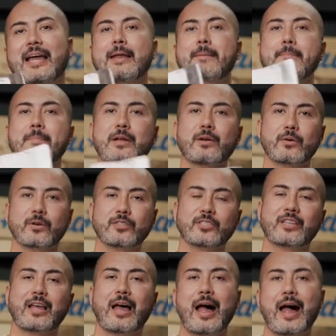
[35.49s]
and
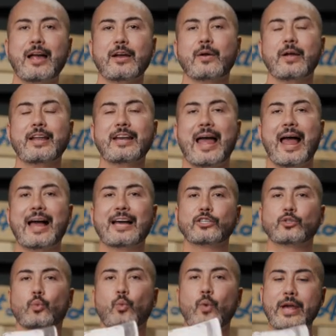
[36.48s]
mirrors the higher end
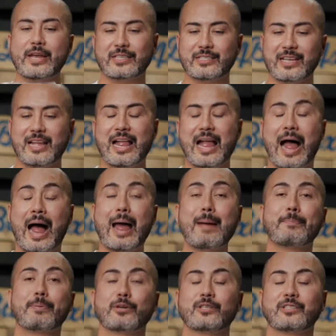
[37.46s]
axe weights. I
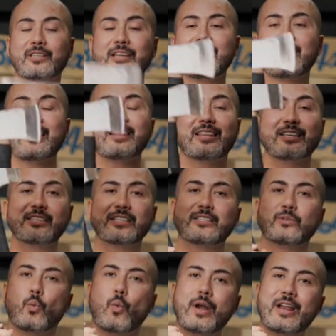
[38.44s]
personally think this
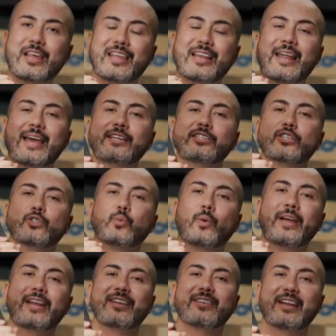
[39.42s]
is one of the nicest
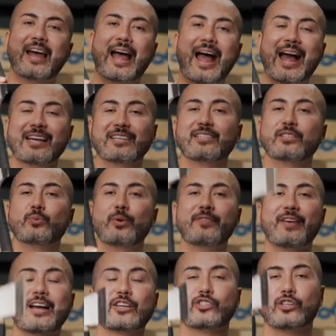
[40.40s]
weighted axes
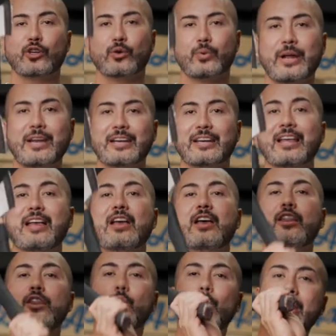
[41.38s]
we've actually created.
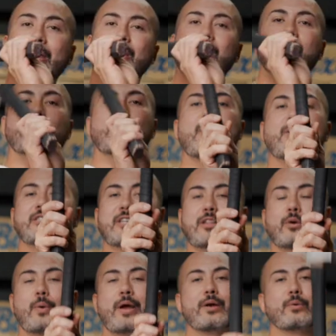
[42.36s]
The way it throws and
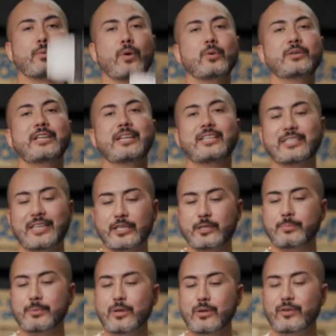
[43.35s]
the way it rotates is
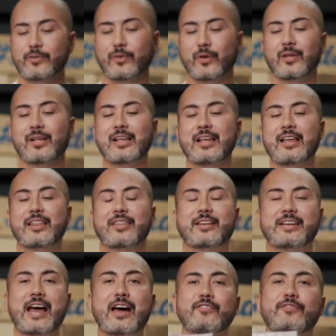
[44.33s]
beautiful. The
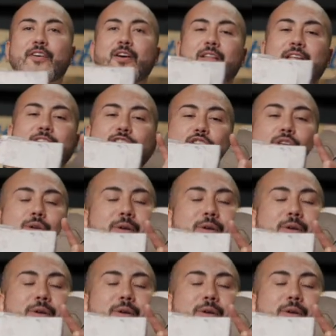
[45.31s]
downfall is you